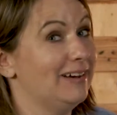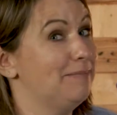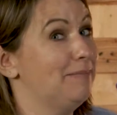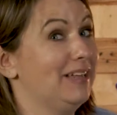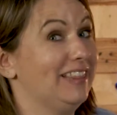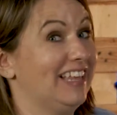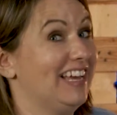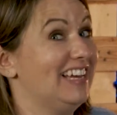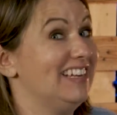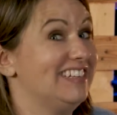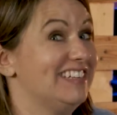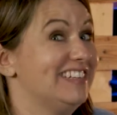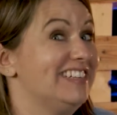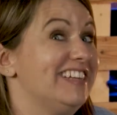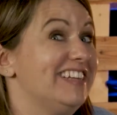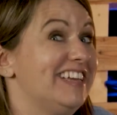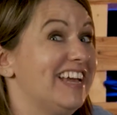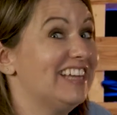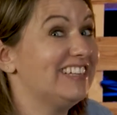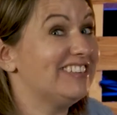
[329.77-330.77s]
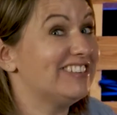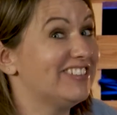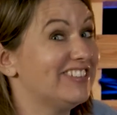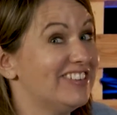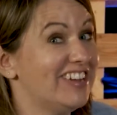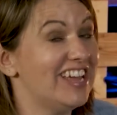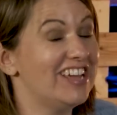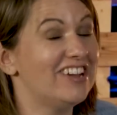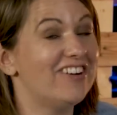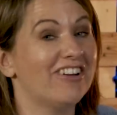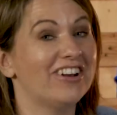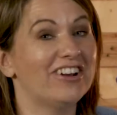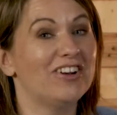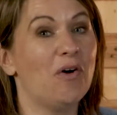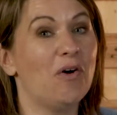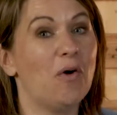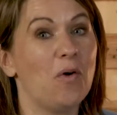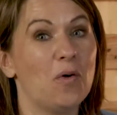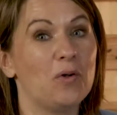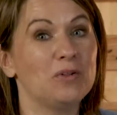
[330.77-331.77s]
But they didn't get to. He got it
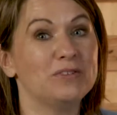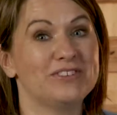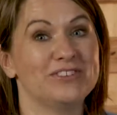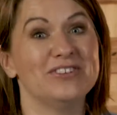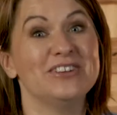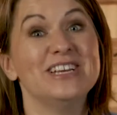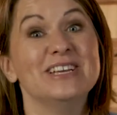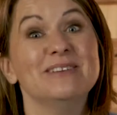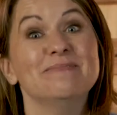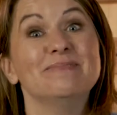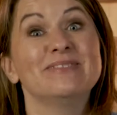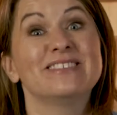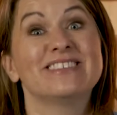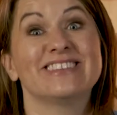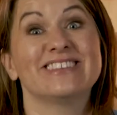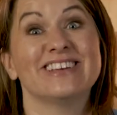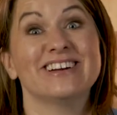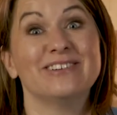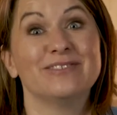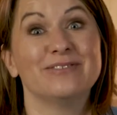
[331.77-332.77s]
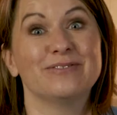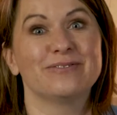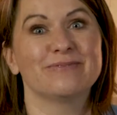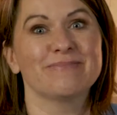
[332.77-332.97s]
all to himself.